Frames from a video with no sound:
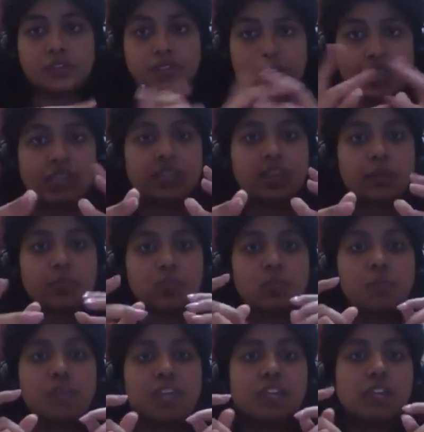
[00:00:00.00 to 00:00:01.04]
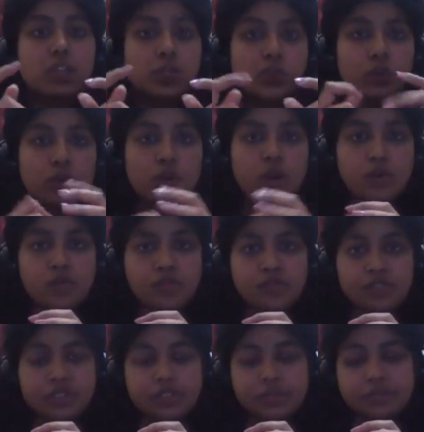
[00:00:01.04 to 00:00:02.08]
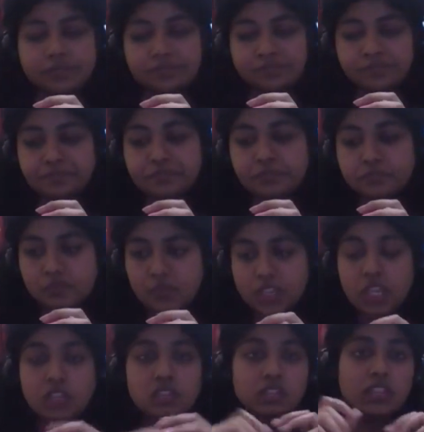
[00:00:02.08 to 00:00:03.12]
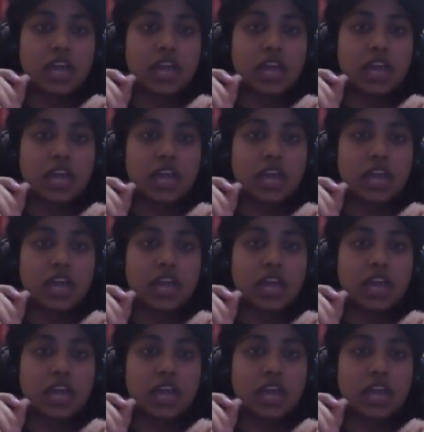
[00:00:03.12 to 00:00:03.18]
Tell them to make a logo out of it.